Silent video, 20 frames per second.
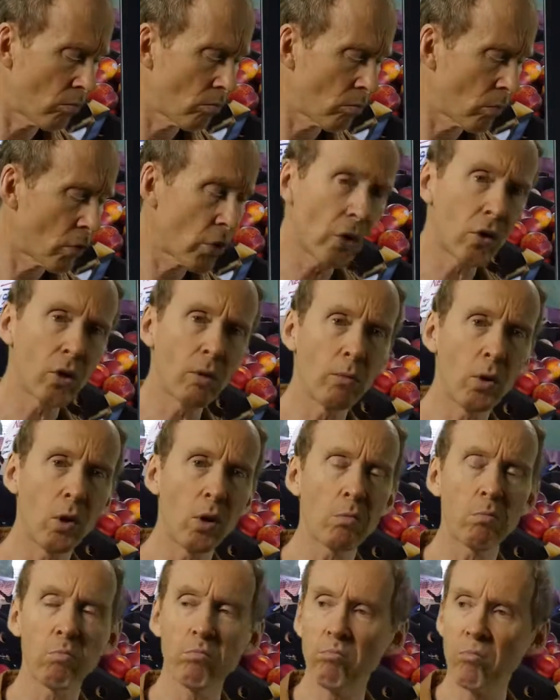nutrition
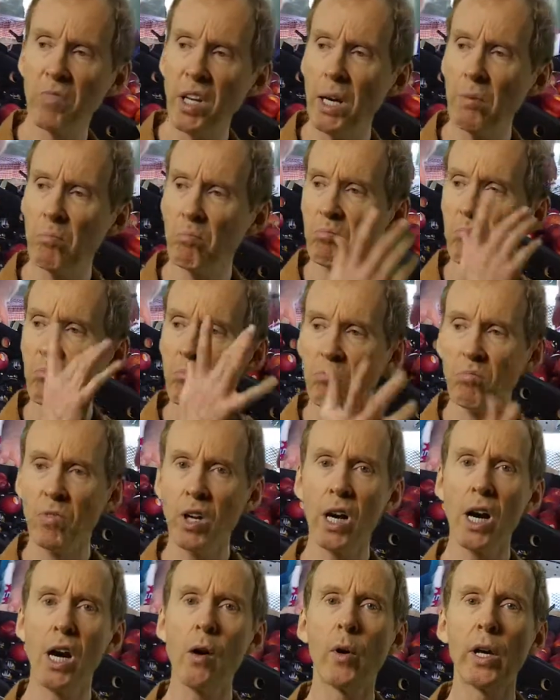book. Yep,
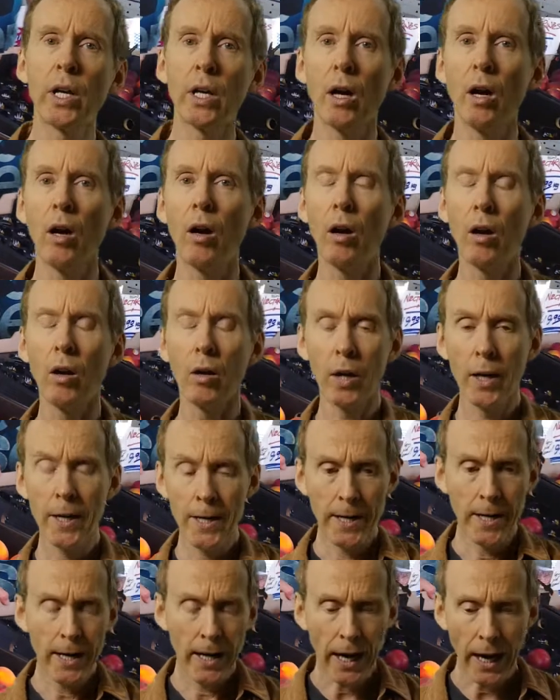there we go.
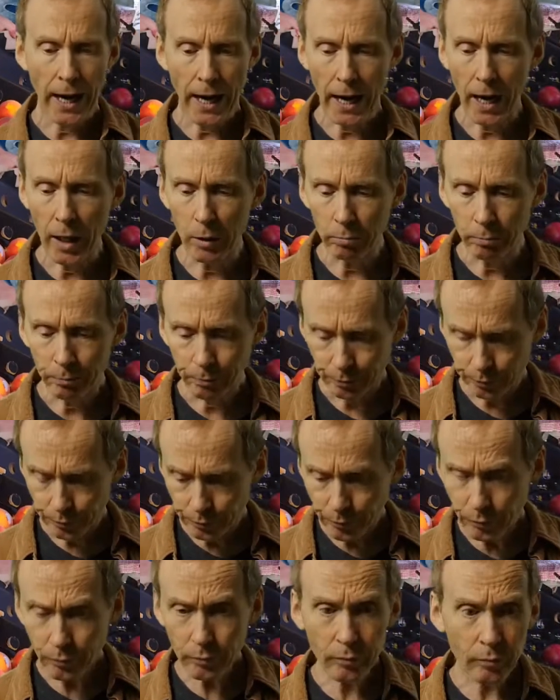Um,
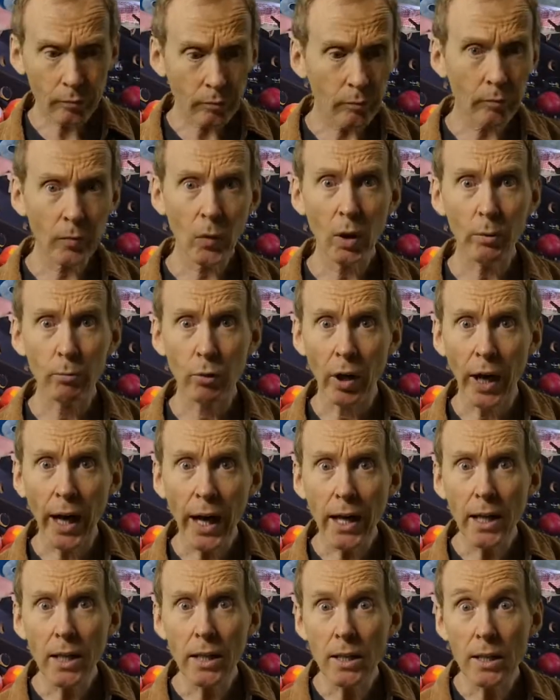
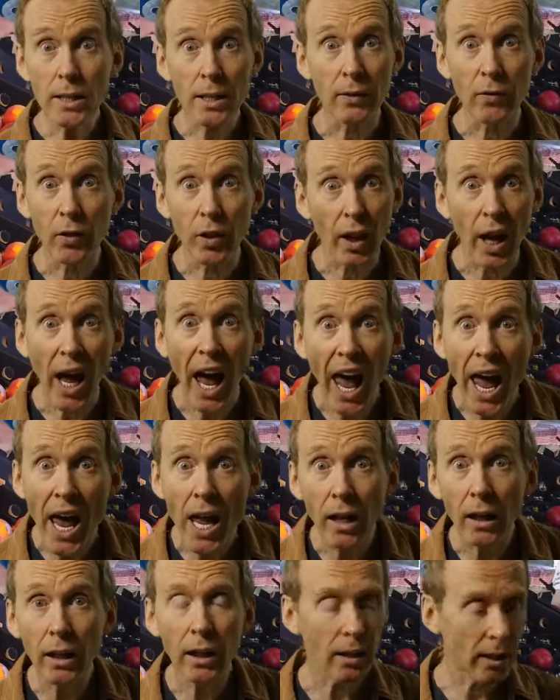brains, if you can
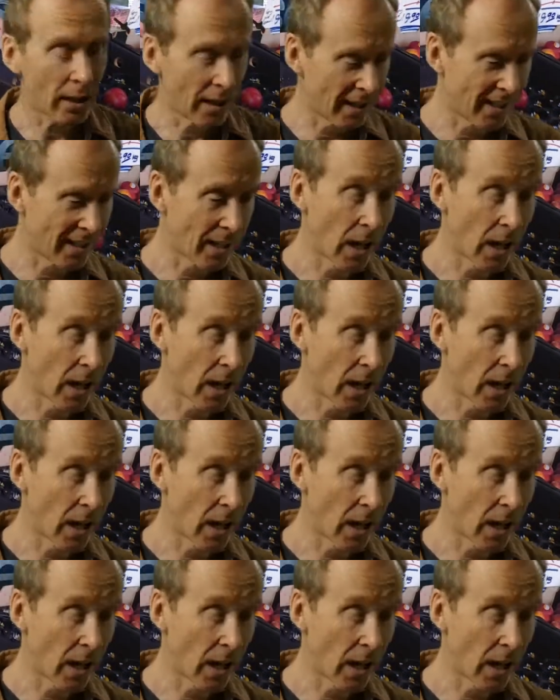handle it.